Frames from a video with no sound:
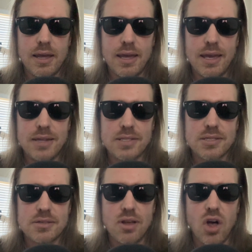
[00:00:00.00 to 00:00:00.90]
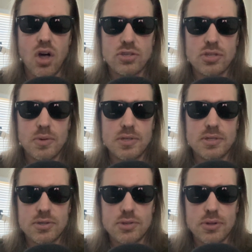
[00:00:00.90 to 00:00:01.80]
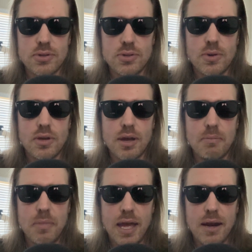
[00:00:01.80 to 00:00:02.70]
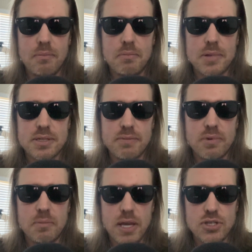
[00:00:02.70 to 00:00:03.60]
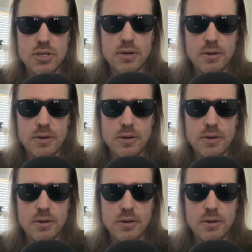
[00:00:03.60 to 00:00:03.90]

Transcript: It's also essential to combat misinformation.